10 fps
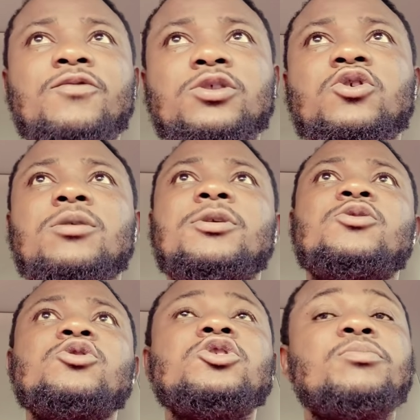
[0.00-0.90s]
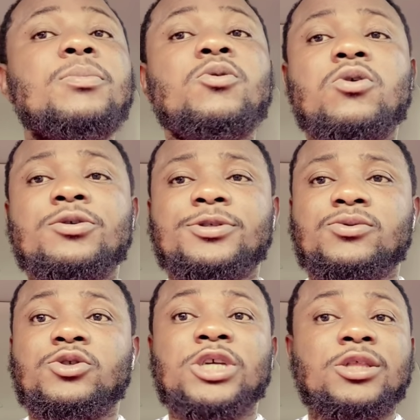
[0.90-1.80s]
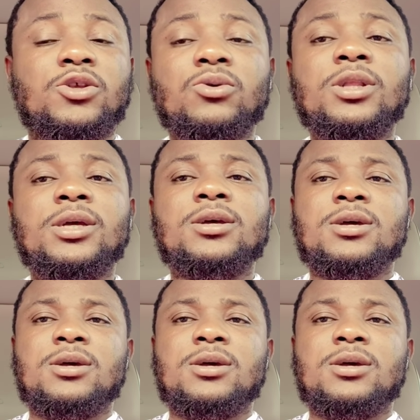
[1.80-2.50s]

forthcoming, you know, some people hustle genuinely,